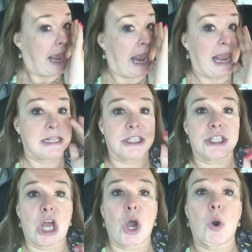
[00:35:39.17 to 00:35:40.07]
And
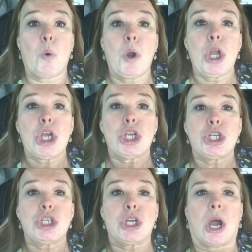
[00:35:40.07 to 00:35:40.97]
so,
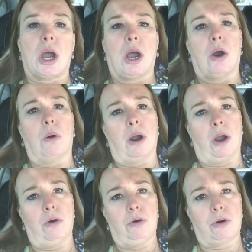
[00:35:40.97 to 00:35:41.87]
oh,
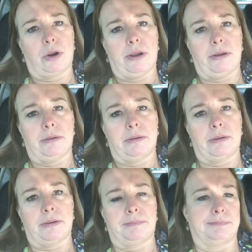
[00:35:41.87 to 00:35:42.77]
okra.
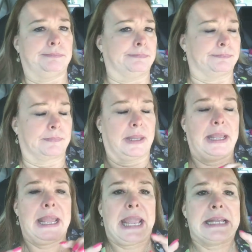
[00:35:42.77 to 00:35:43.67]

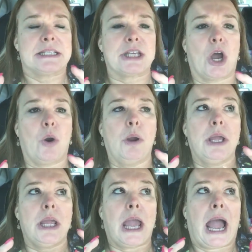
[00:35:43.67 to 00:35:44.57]
And so
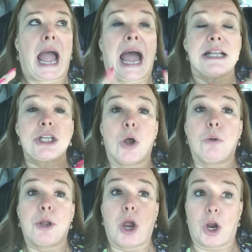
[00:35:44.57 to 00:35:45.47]
I
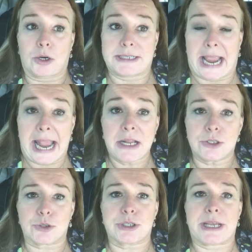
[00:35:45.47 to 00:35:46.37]
told her to
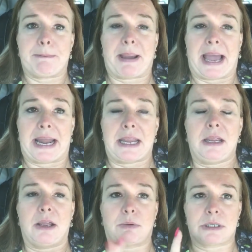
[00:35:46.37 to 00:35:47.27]
answer somebody.
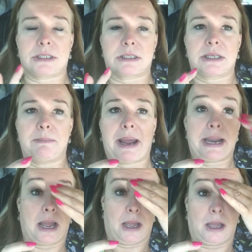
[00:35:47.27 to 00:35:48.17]
It was
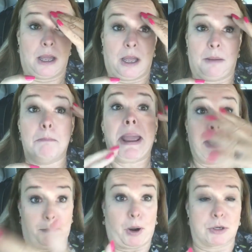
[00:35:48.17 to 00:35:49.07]
somebody, a
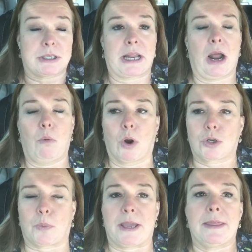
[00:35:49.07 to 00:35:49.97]
male person that I
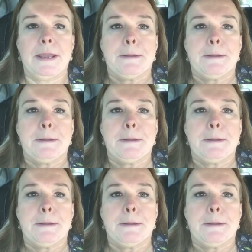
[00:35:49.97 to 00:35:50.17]
worked with.